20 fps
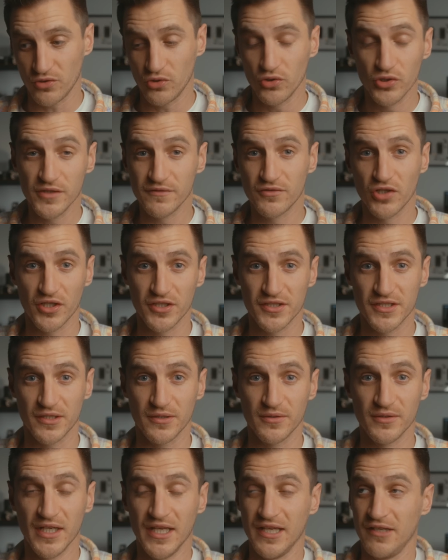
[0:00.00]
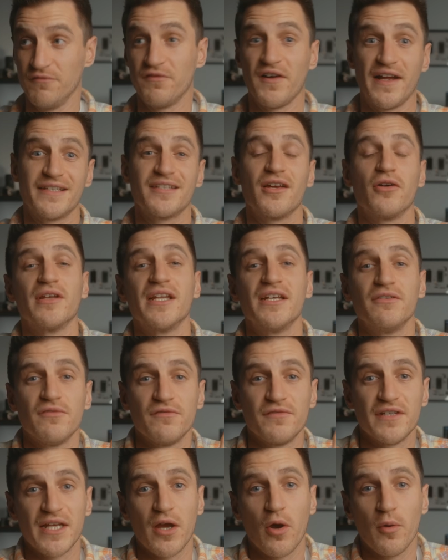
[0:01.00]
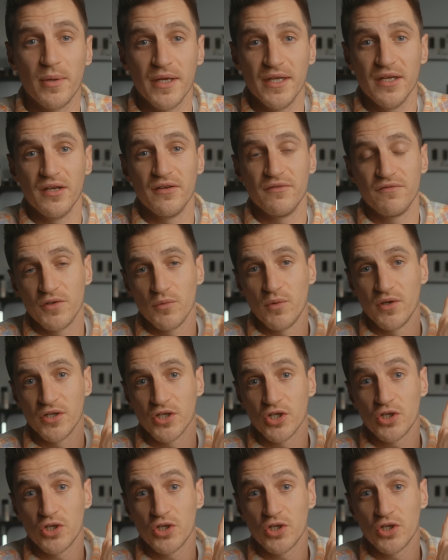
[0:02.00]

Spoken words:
All you've got to do, in fact, I'll leave a video up here if you want a